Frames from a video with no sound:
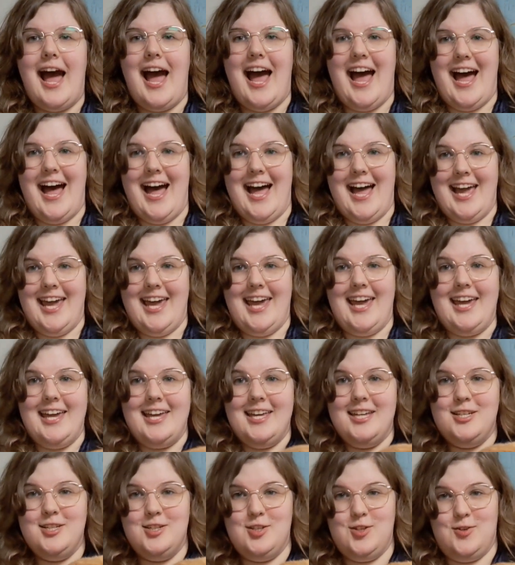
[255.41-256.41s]
I
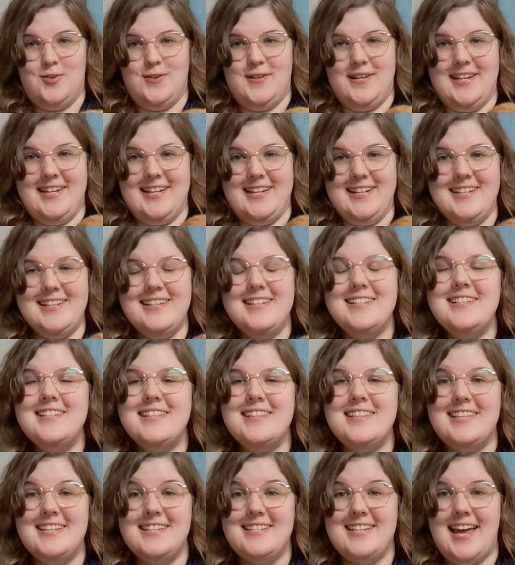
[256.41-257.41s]
enjoyed
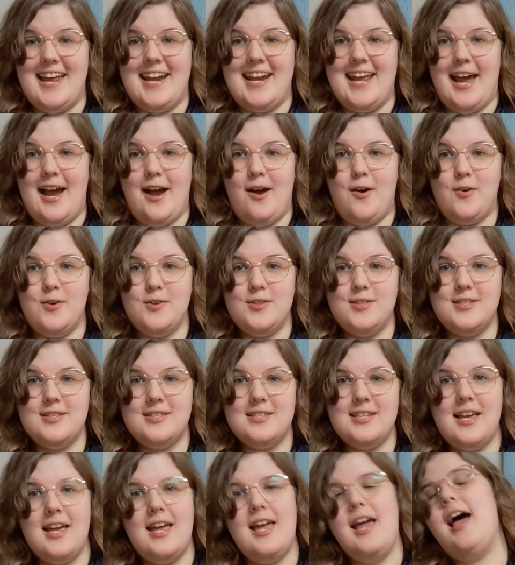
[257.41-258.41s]
The Dead House.